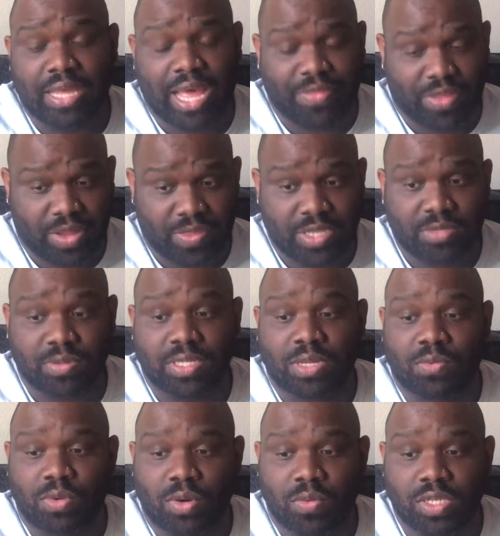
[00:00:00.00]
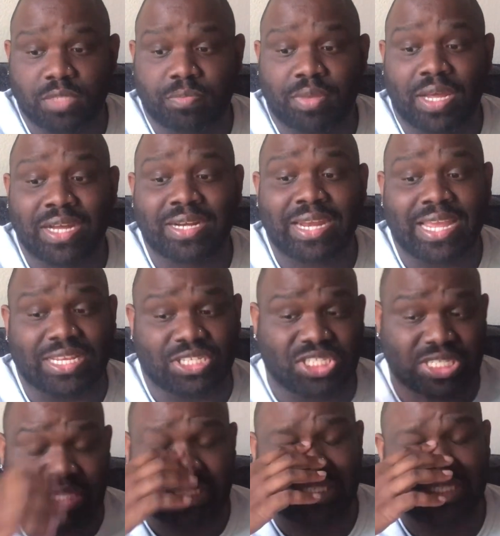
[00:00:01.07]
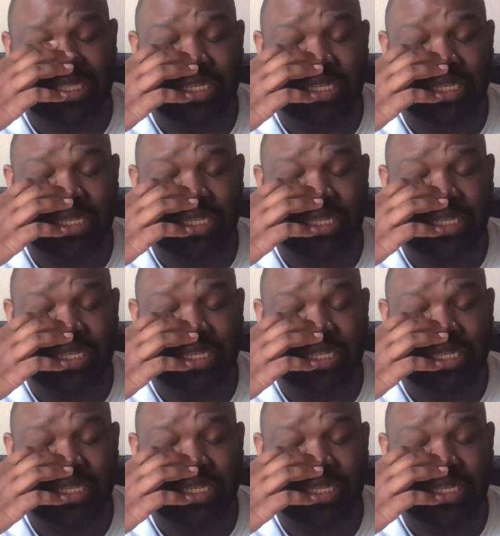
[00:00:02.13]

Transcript: I thought that's what that word was, pugnacious.